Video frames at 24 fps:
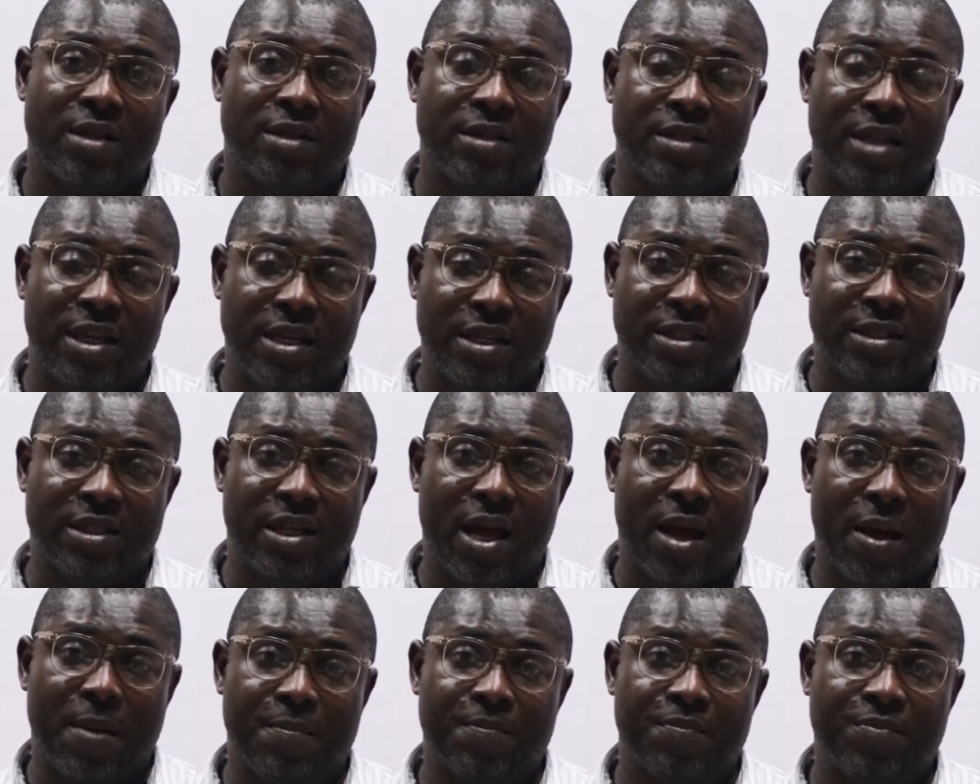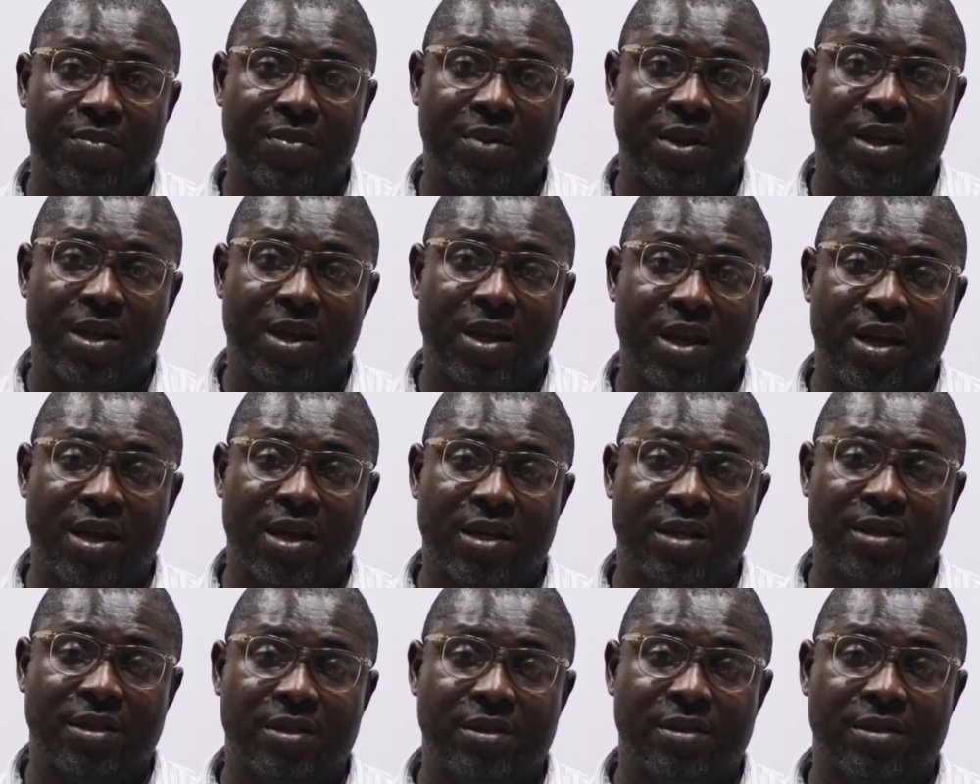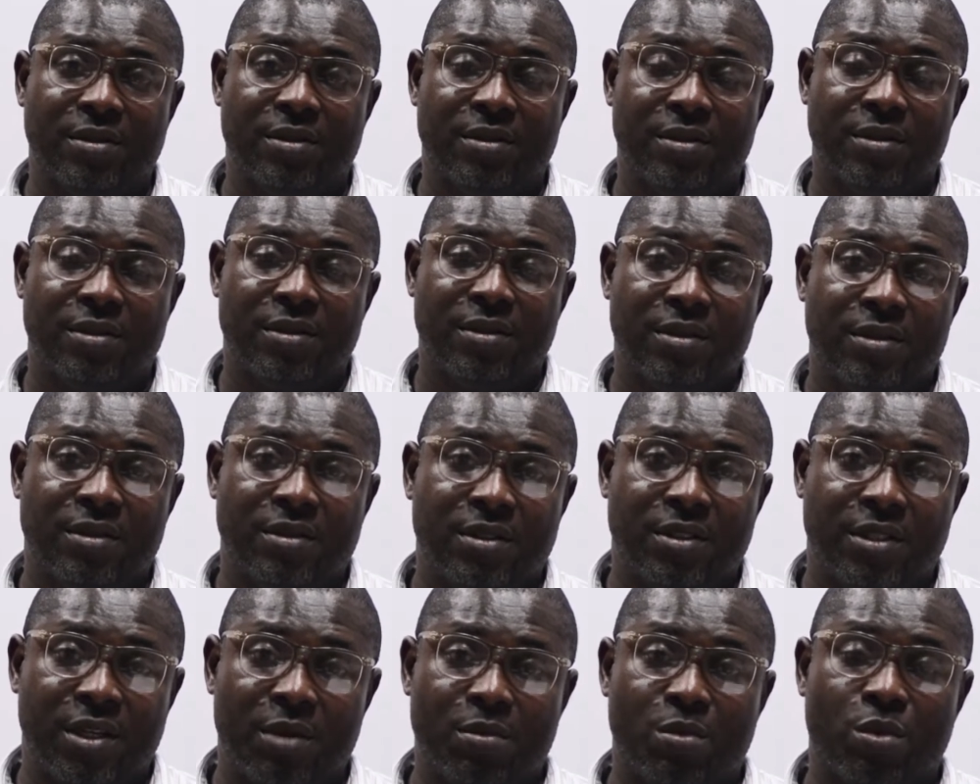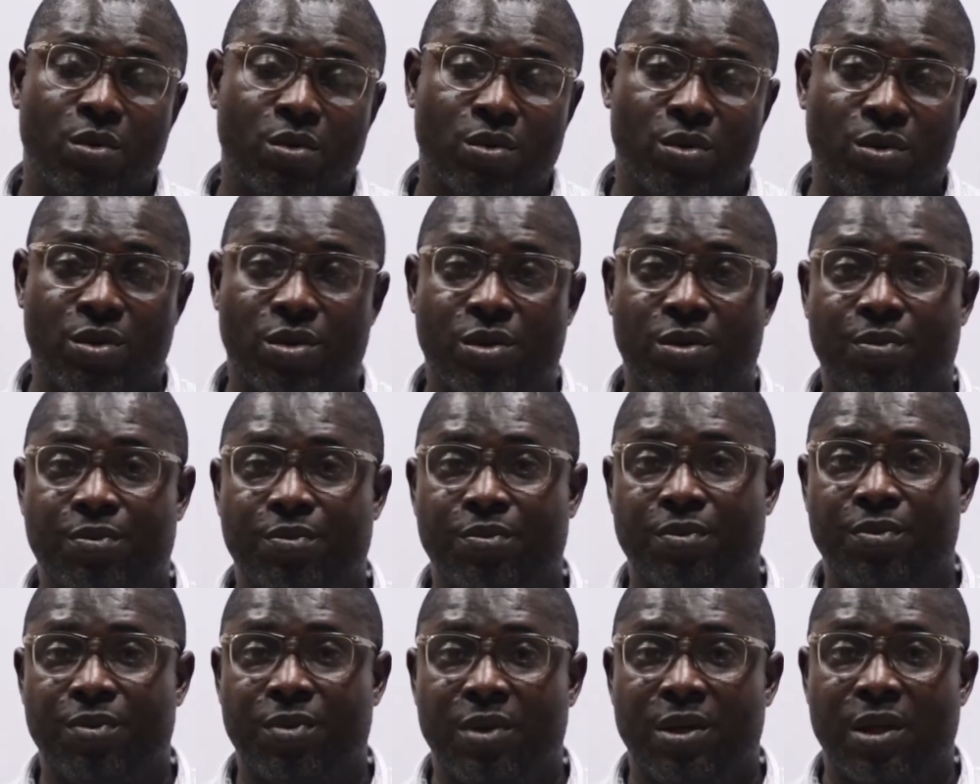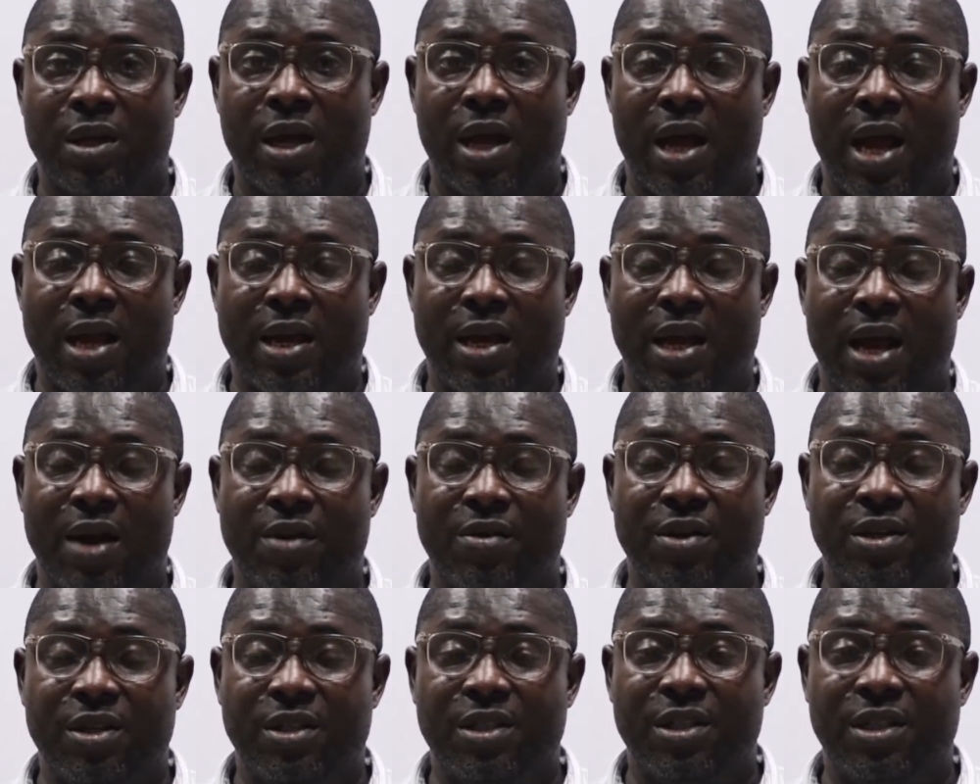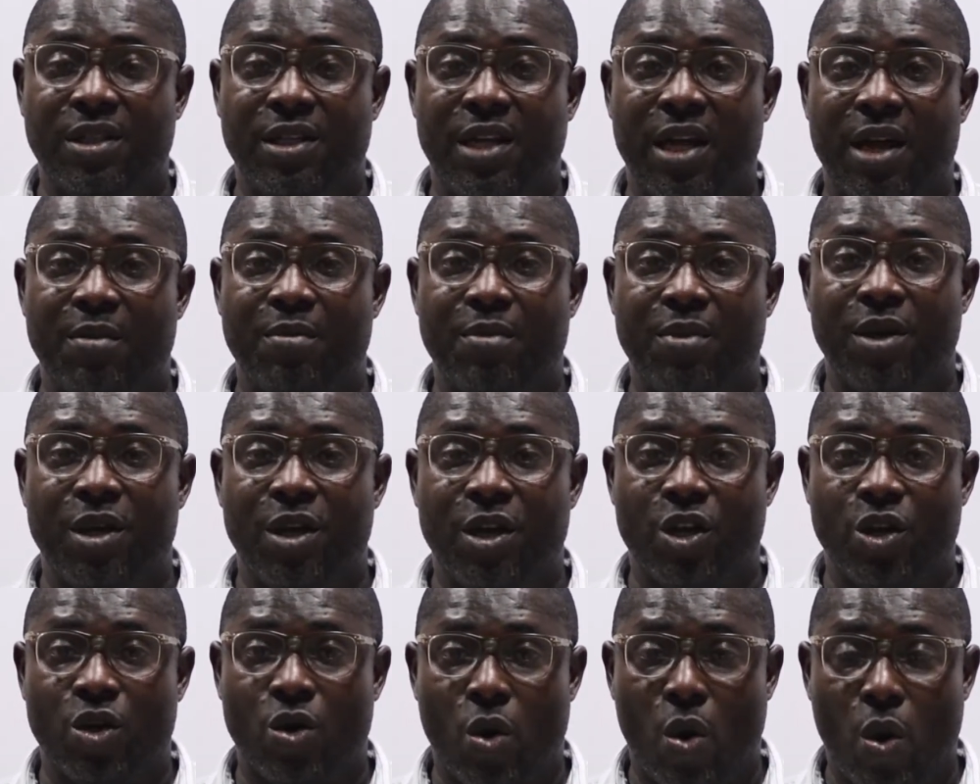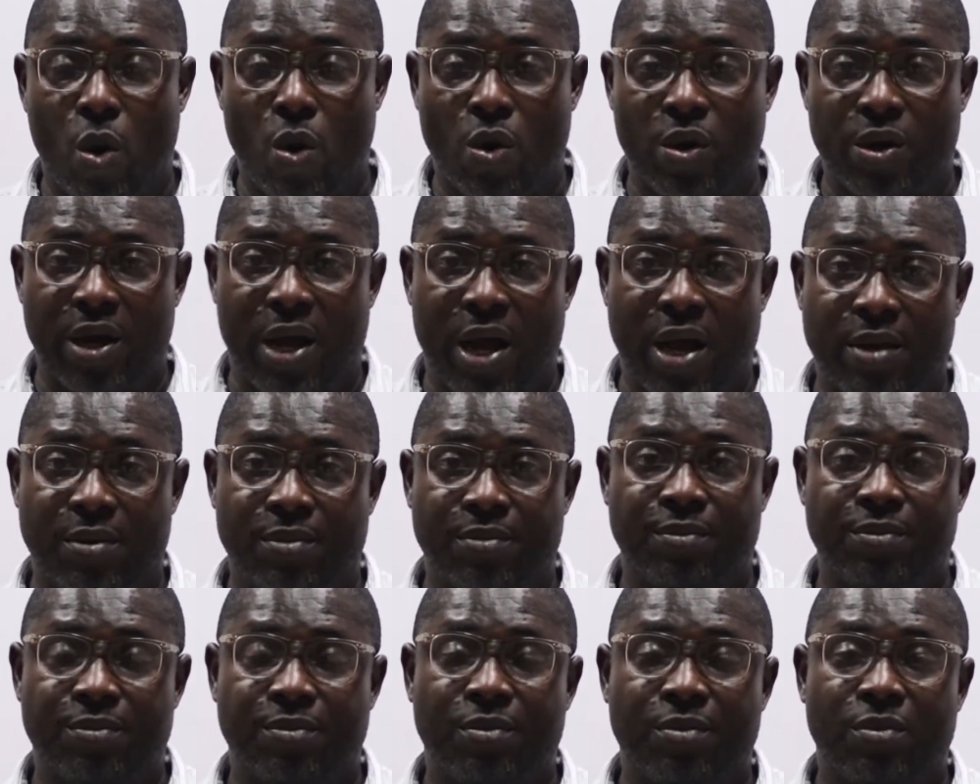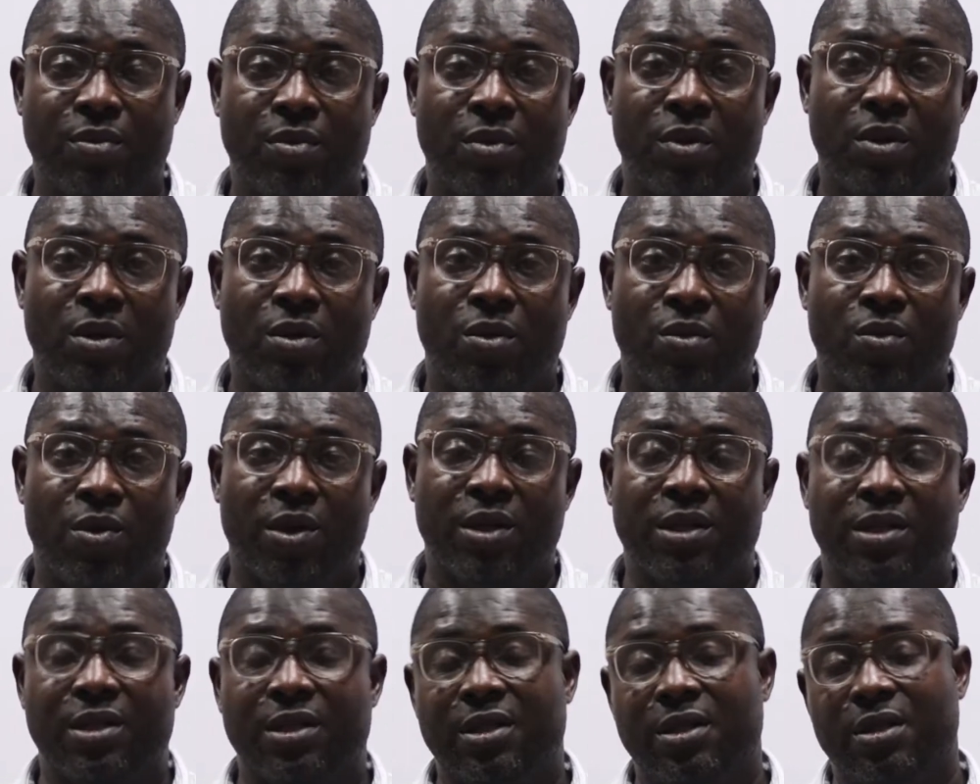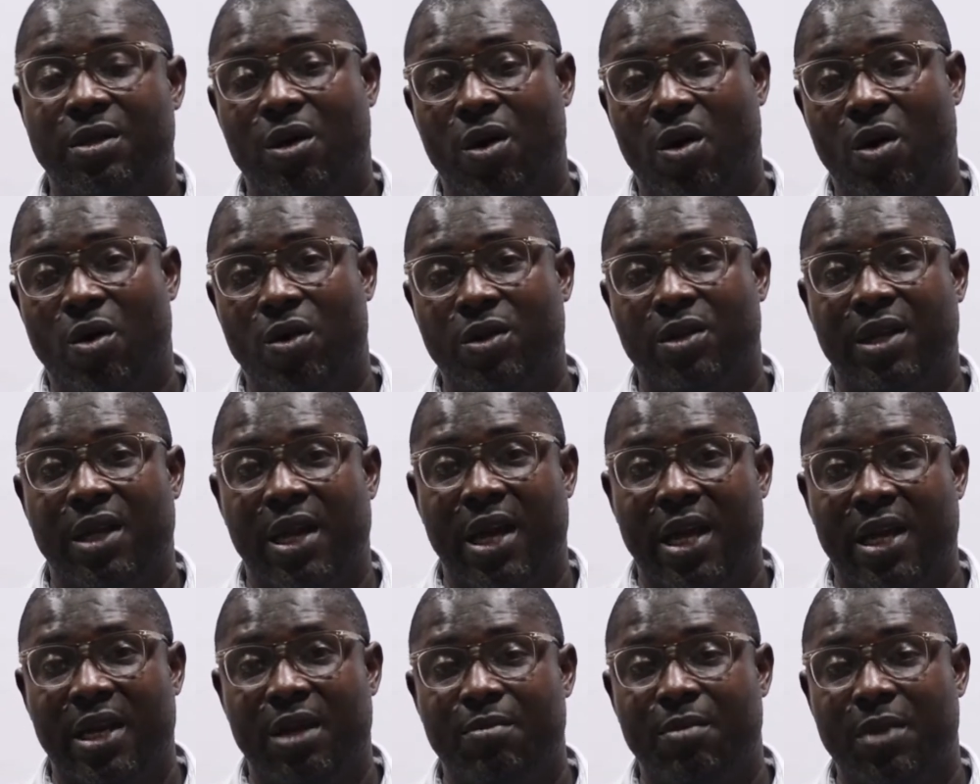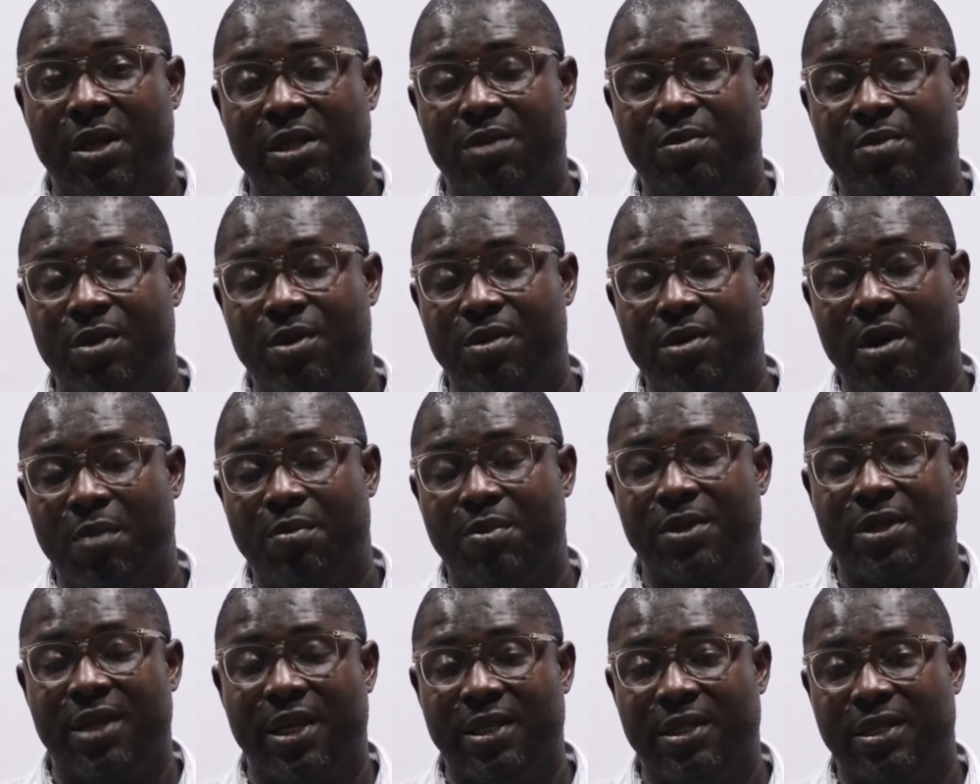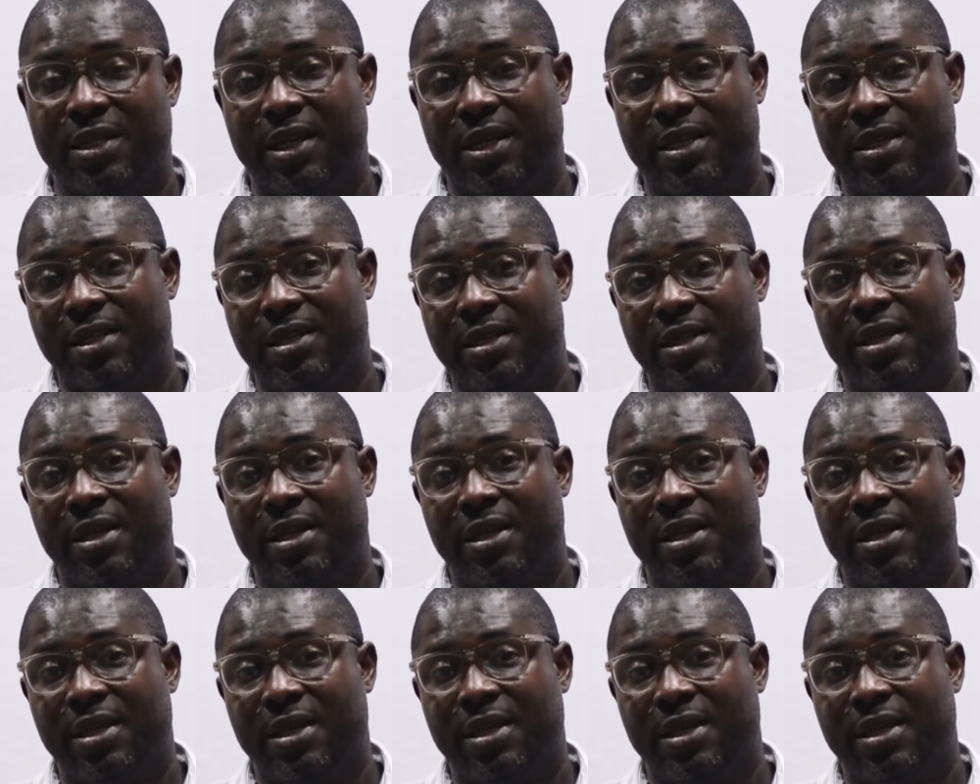data in tables and arranging them in order with all the elements being represented